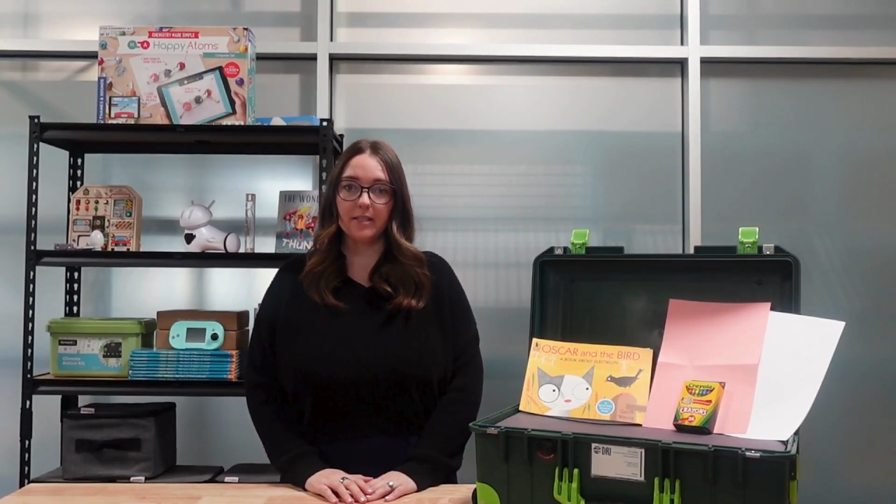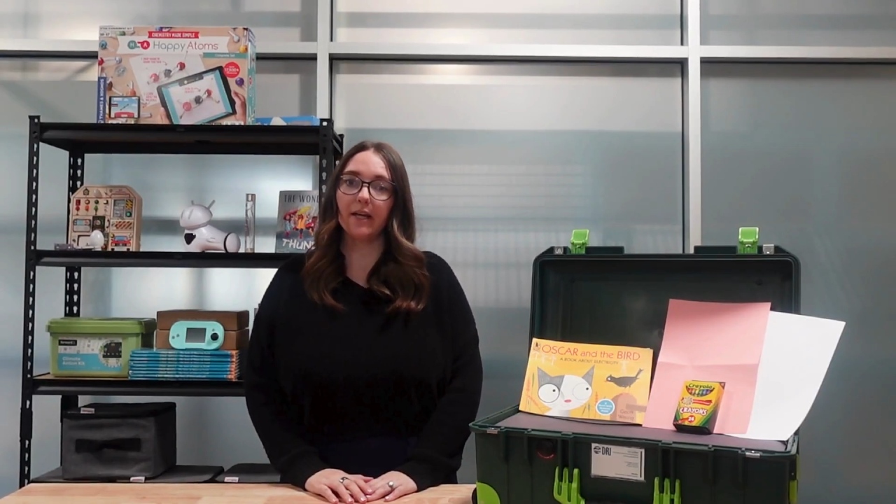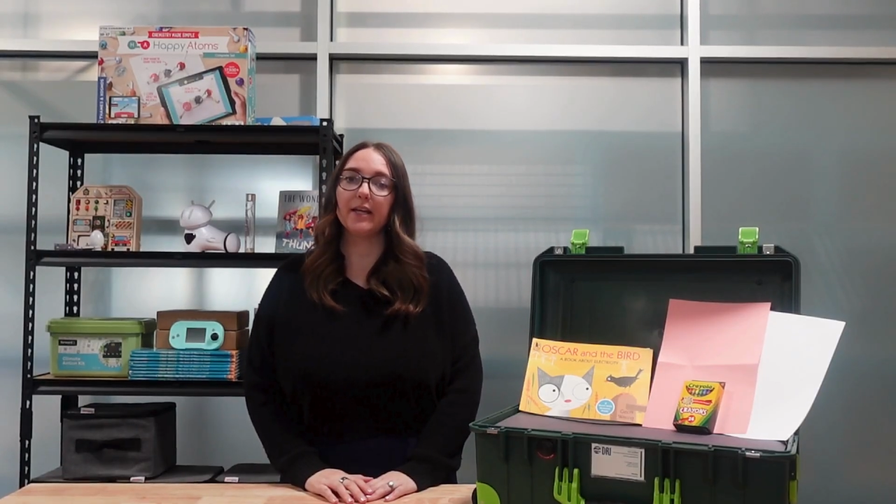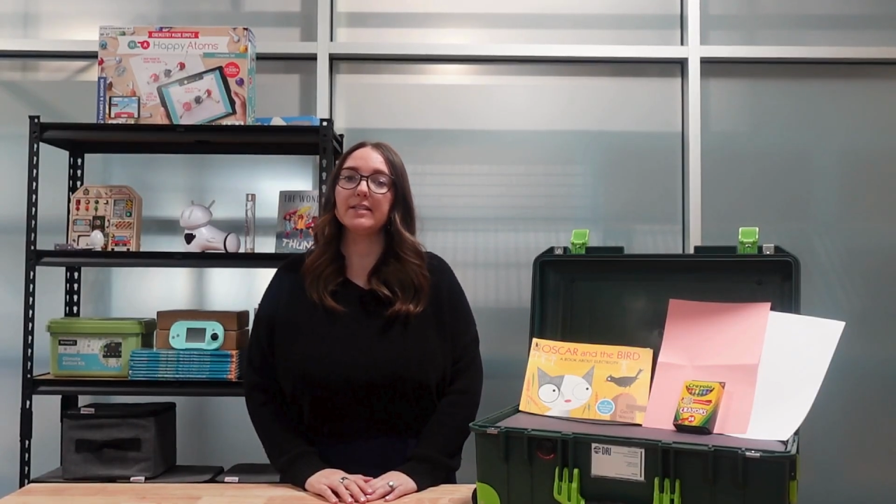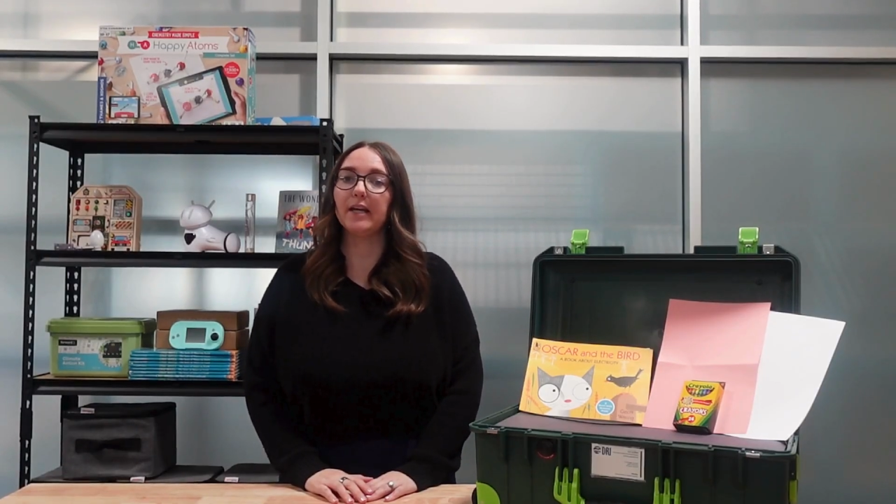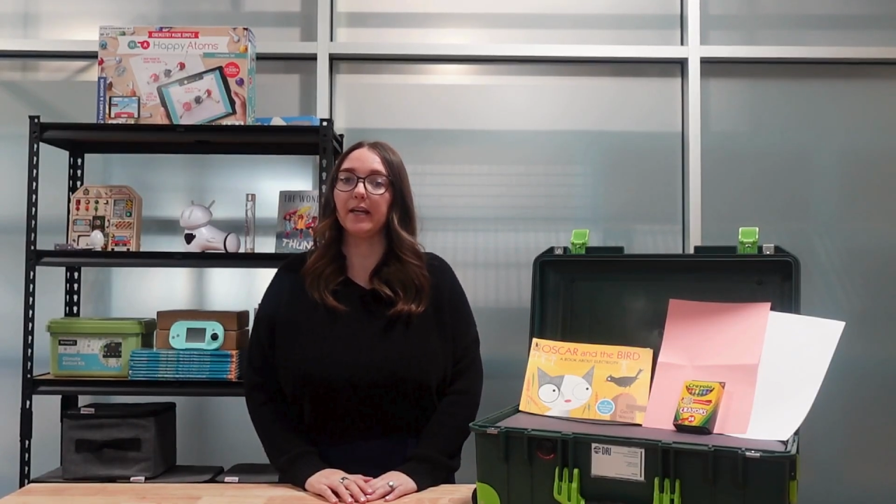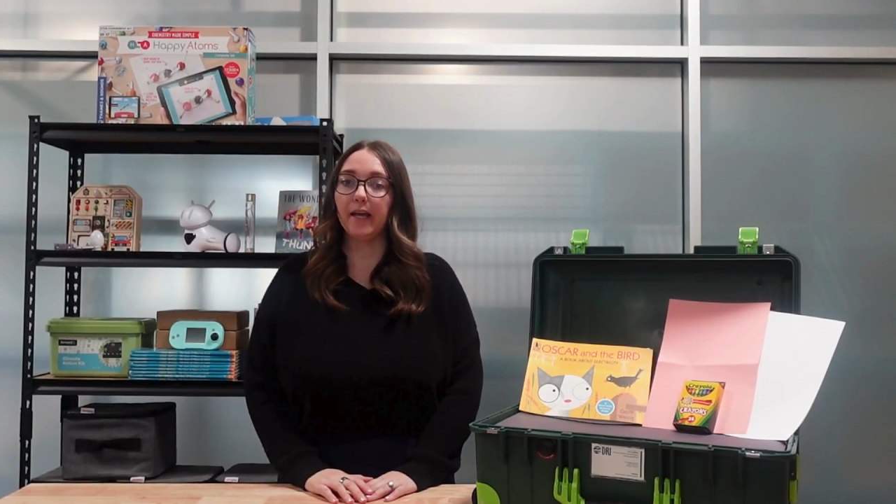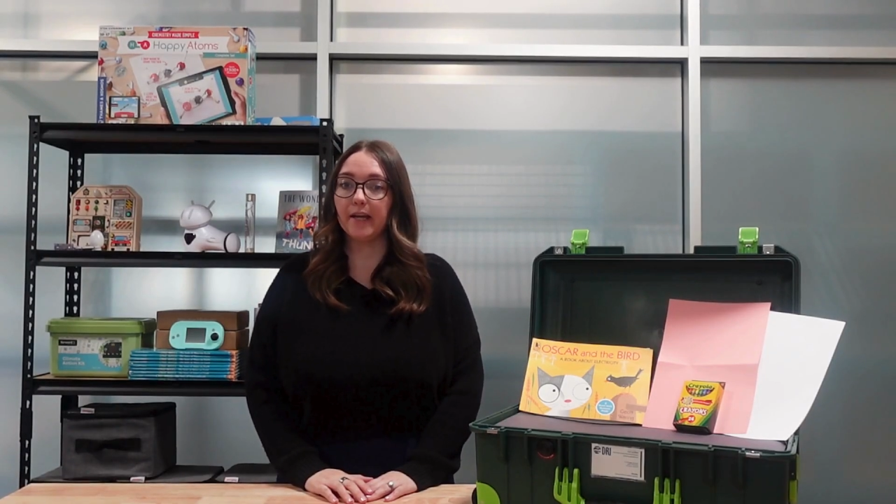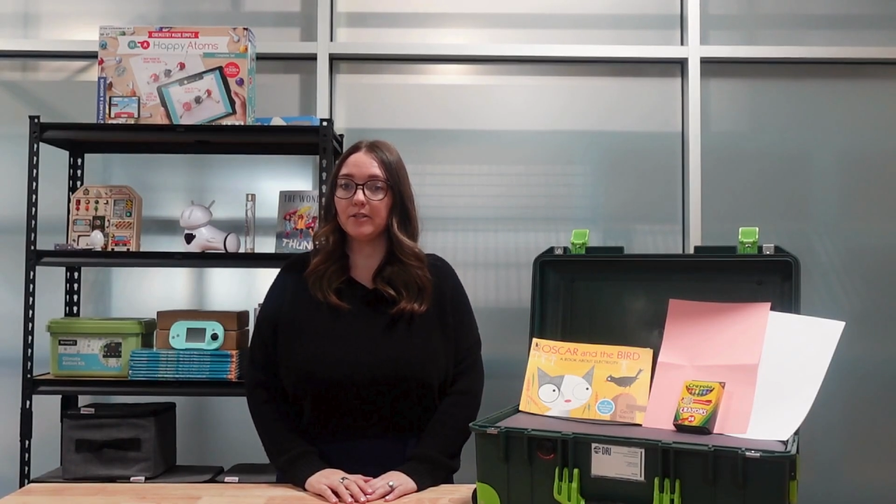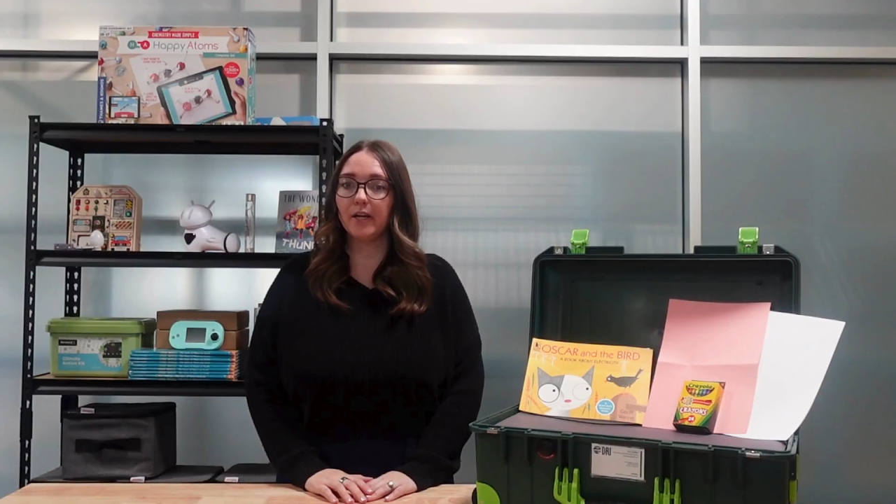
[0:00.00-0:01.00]
that contain
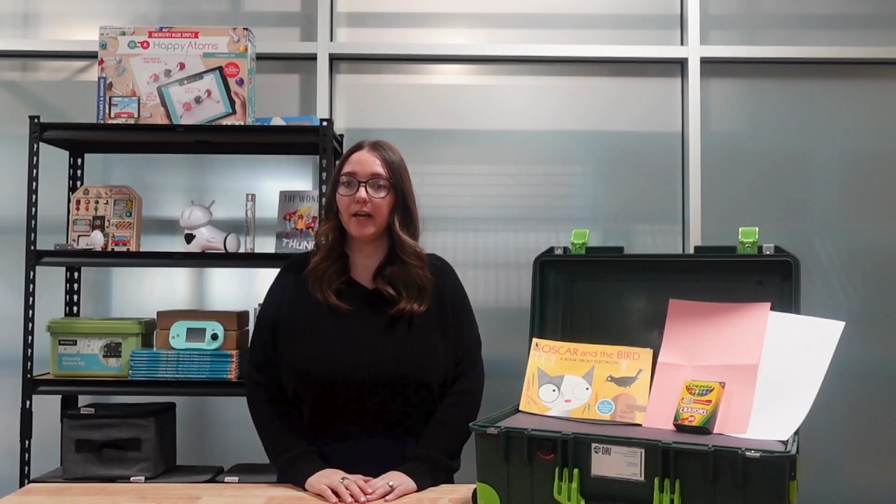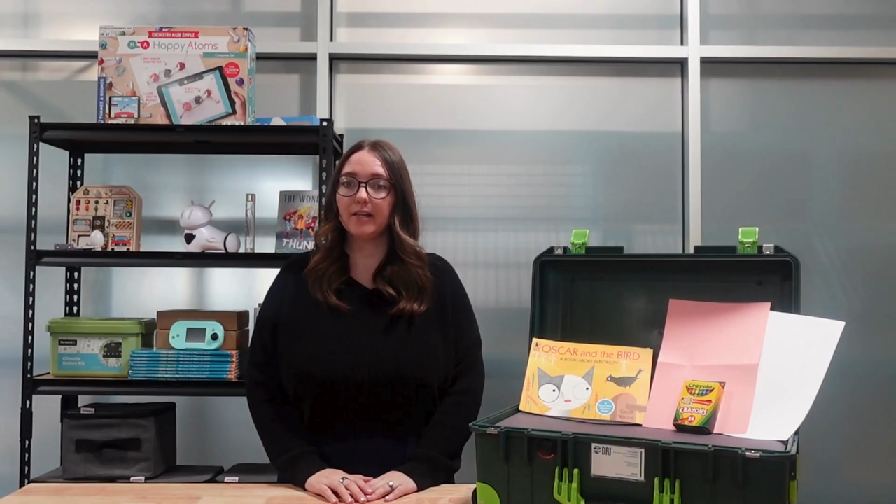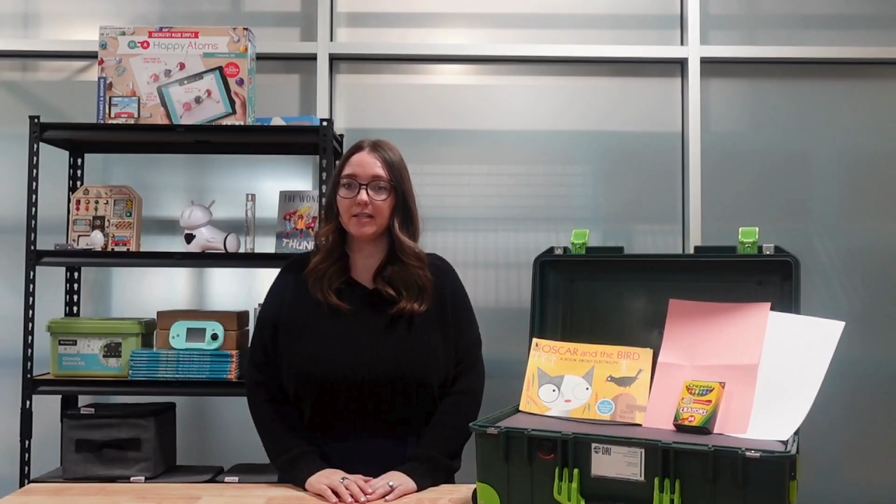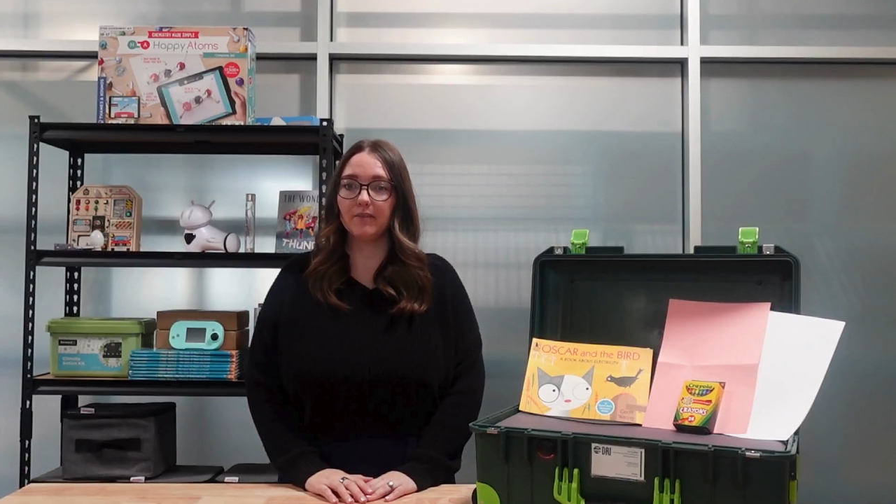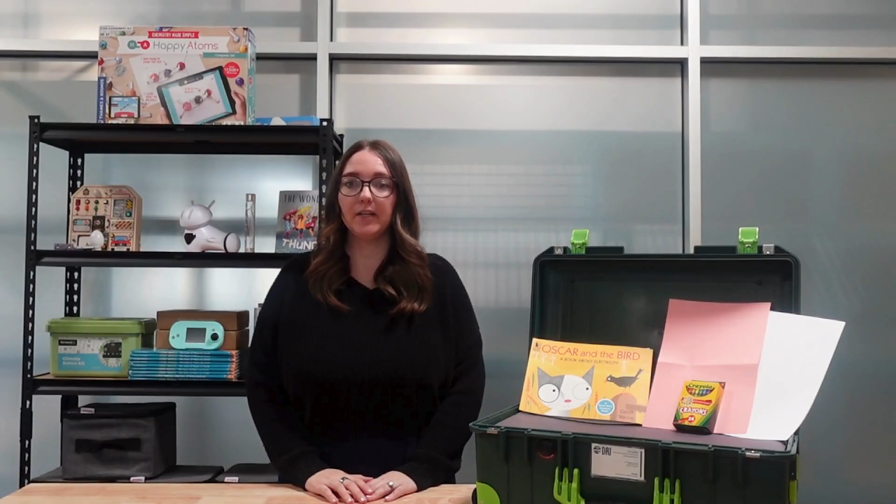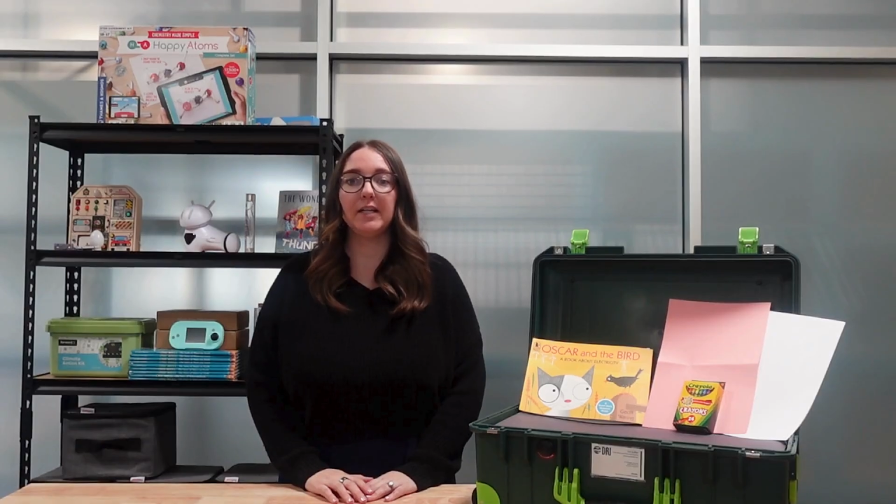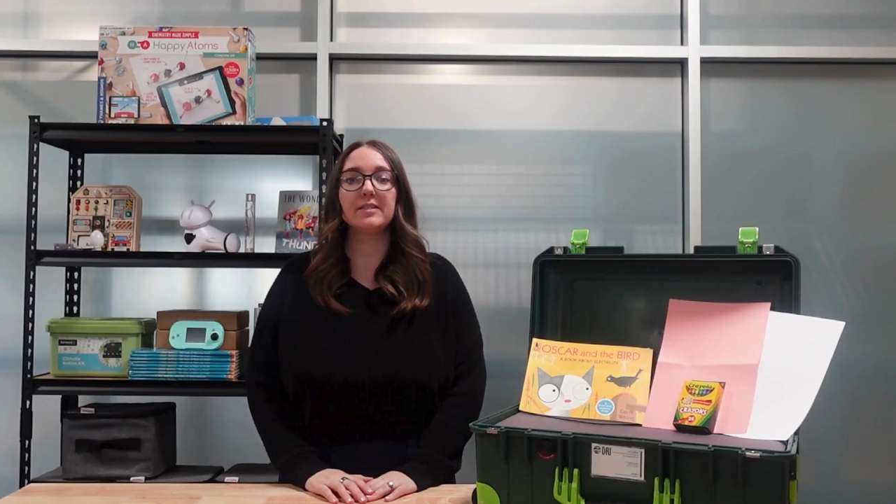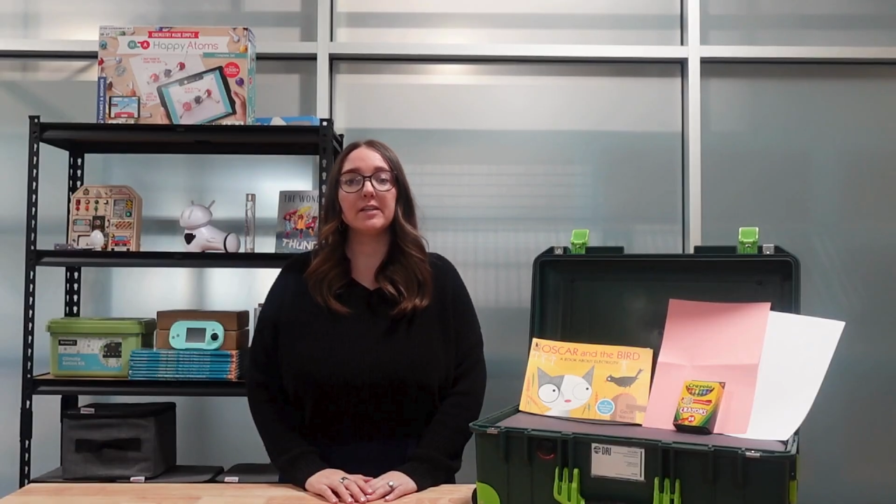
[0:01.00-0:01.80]
hands-on activities